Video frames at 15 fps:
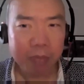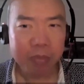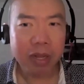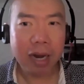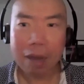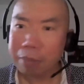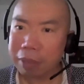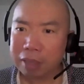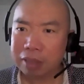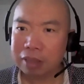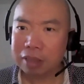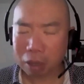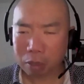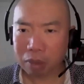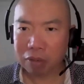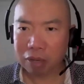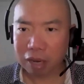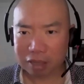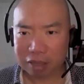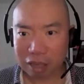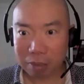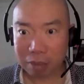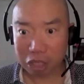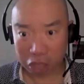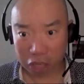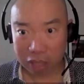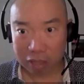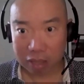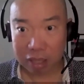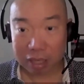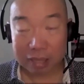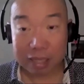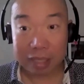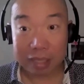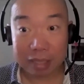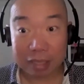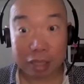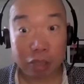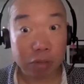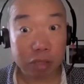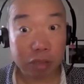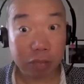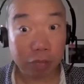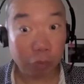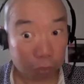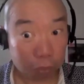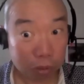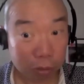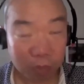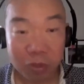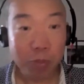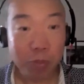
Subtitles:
Lemons, however, last time I checked, is a citrus fruit,